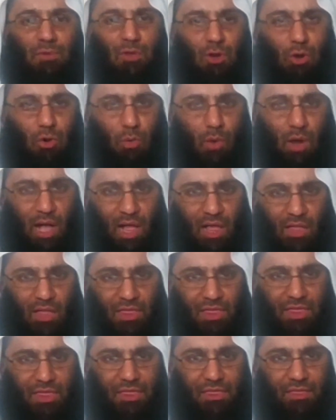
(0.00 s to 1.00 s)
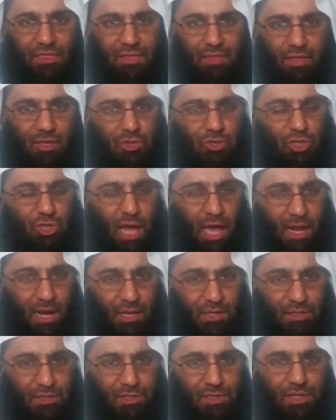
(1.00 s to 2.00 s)
your wealth, the
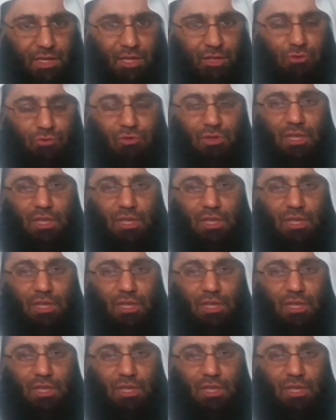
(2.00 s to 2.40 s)
charity that you